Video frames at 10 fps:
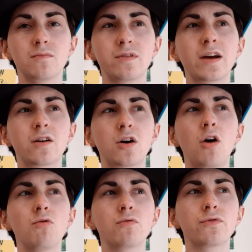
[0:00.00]
it's like a
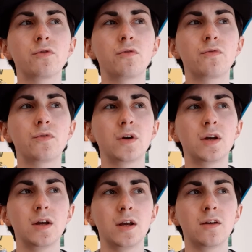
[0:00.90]
cult sort of,
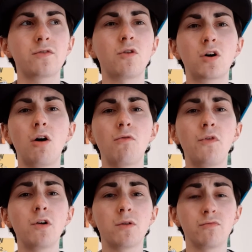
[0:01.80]
it's got a cult
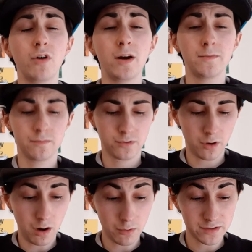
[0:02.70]
following, right?
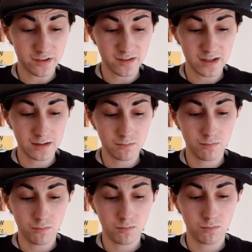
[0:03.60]
So I wanted to see
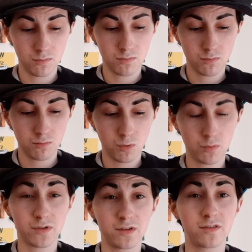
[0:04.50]
what
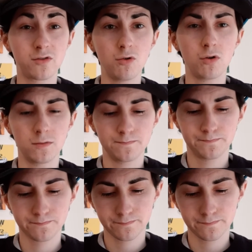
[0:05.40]
was in store.